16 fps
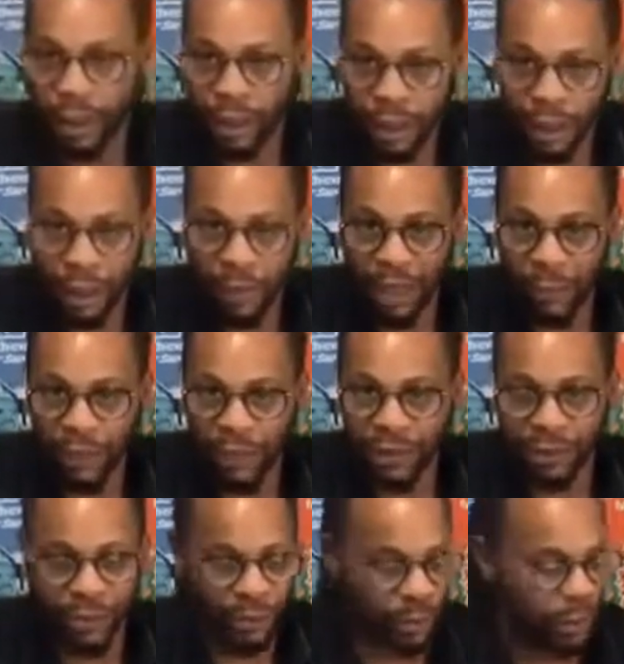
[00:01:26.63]
I'm happy to
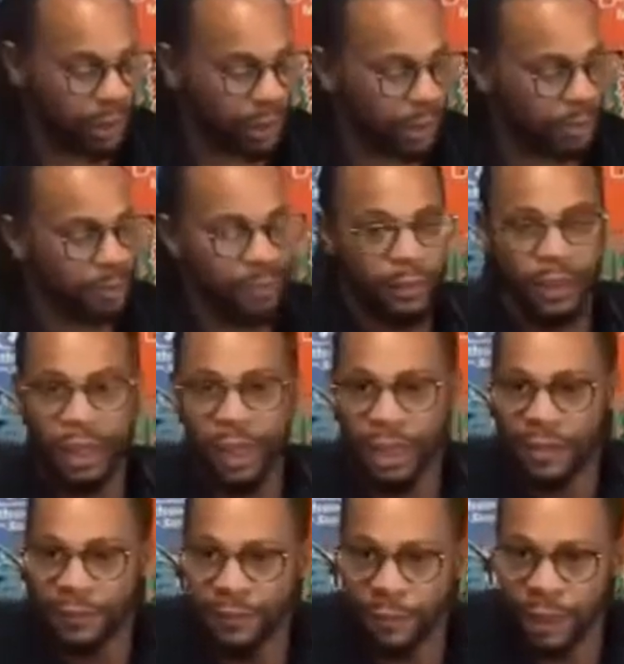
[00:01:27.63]
report, is
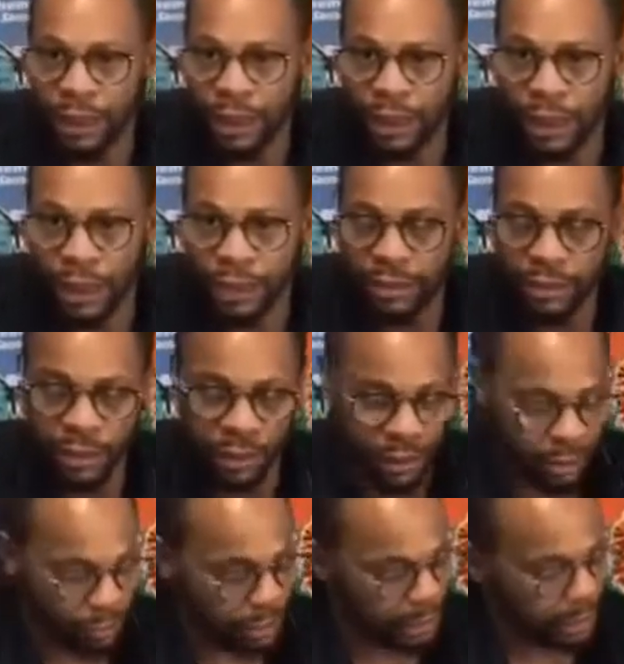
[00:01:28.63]
fully aligned to the
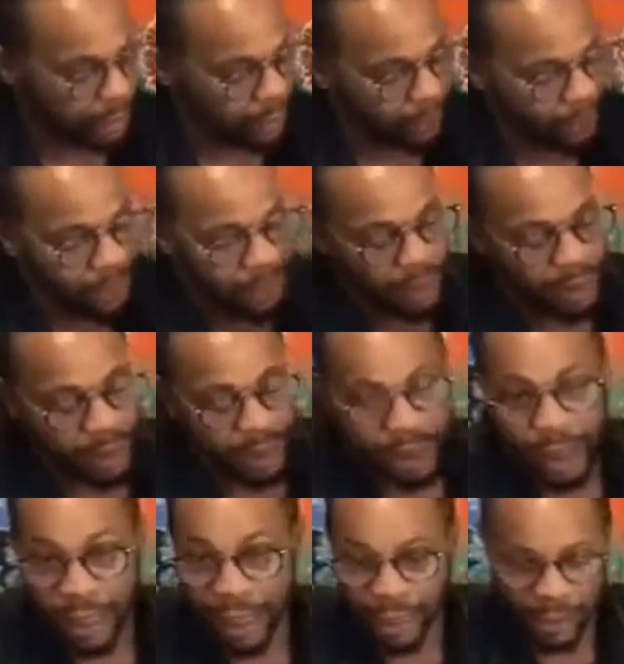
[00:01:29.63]
curriculum,
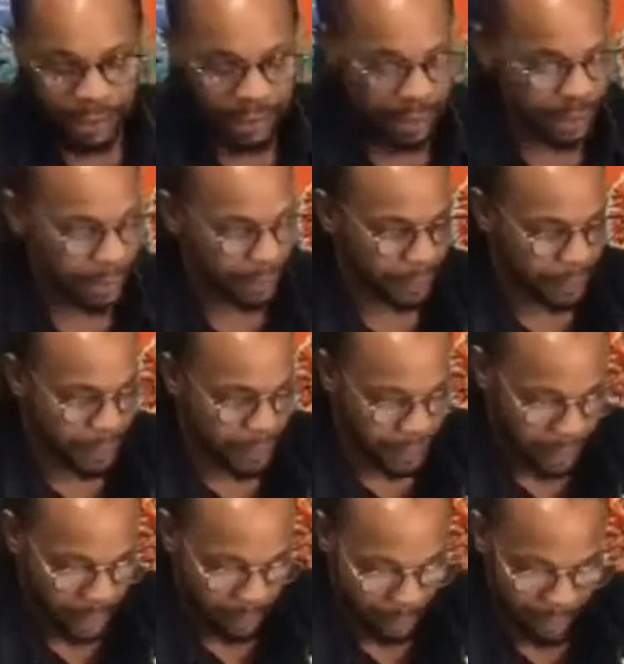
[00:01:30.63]
has
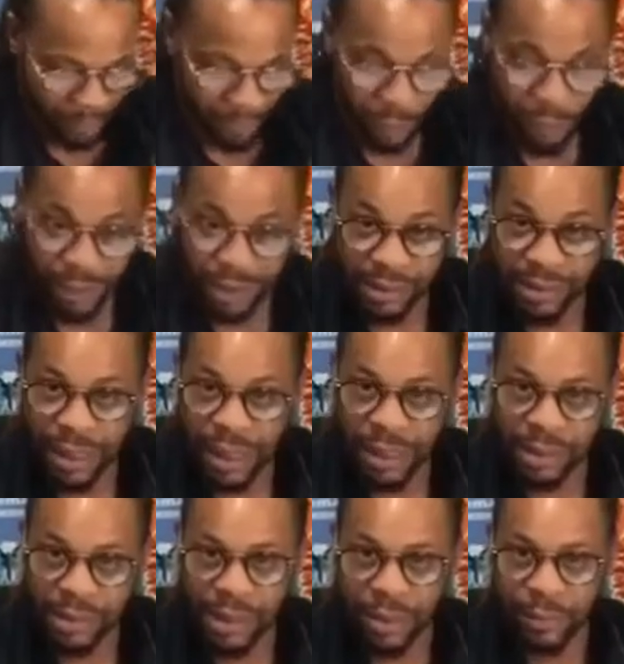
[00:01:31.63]
the performance
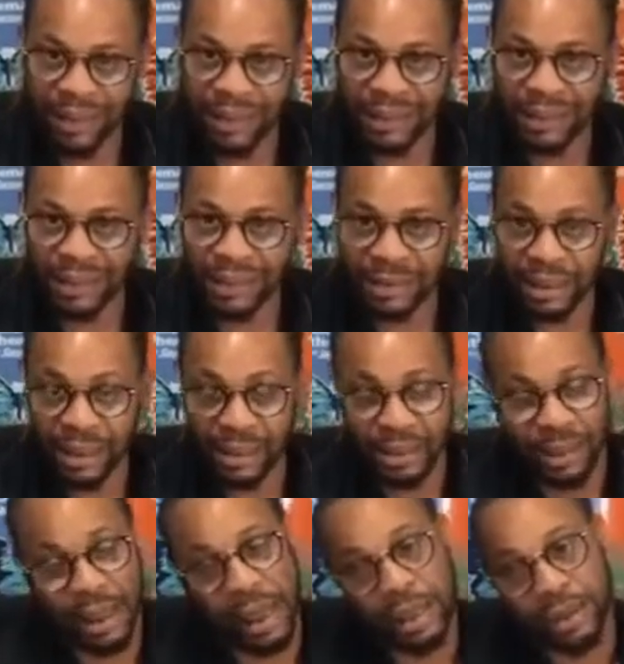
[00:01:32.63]
tasks, the abilities tests,
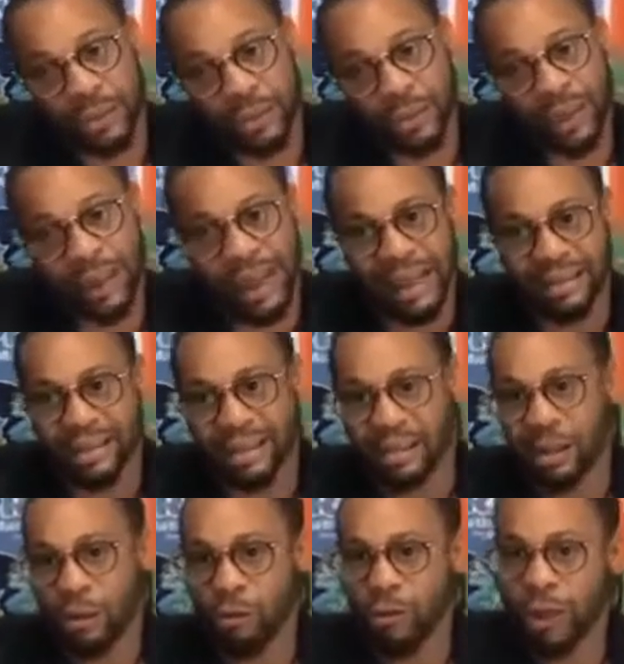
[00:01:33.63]
as well as the
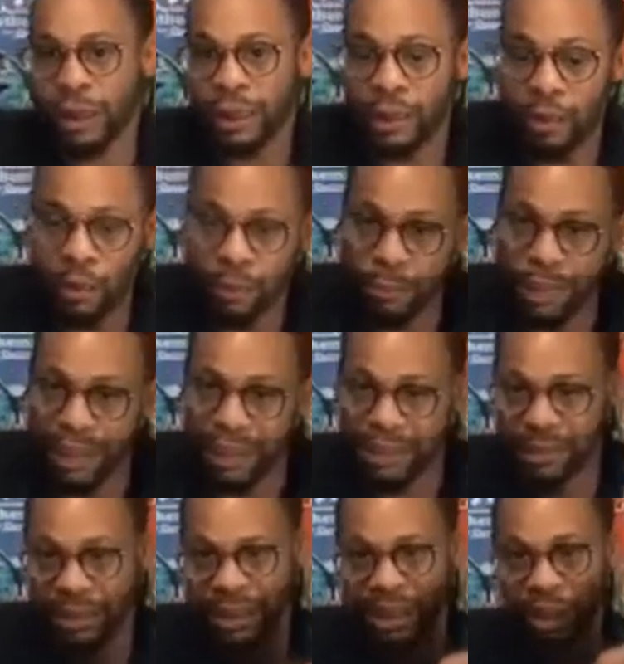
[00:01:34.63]
curriculum-based
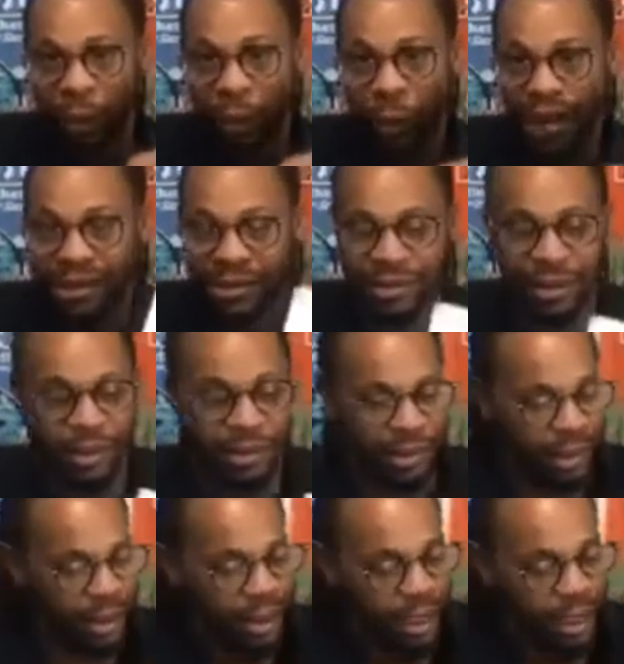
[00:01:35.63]
test questions.